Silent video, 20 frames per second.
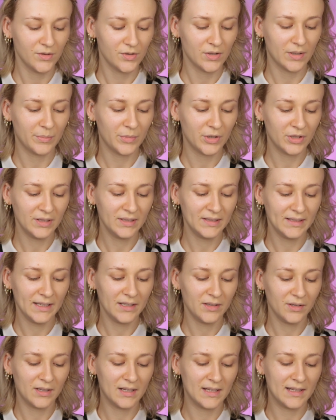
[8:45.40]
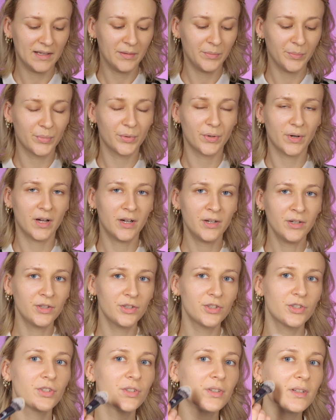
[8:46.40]
So I'm gonna take a clean
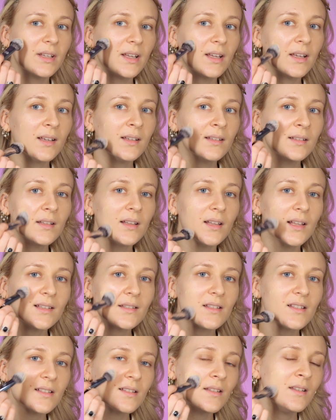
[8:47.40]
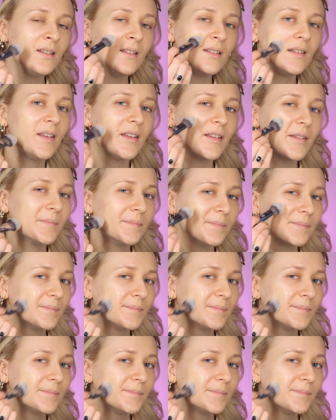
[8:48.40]
brush and let's see.